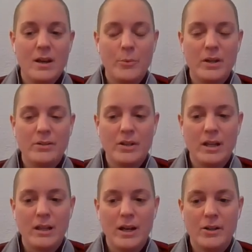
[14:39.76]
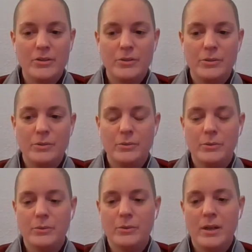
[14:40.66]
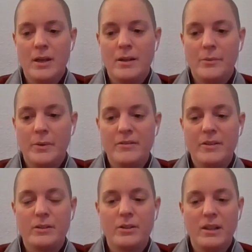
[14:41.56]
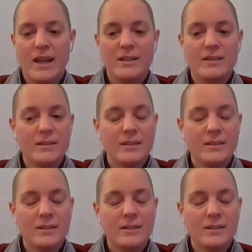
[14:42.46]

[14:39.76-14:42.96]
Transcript: We're not allowed to collect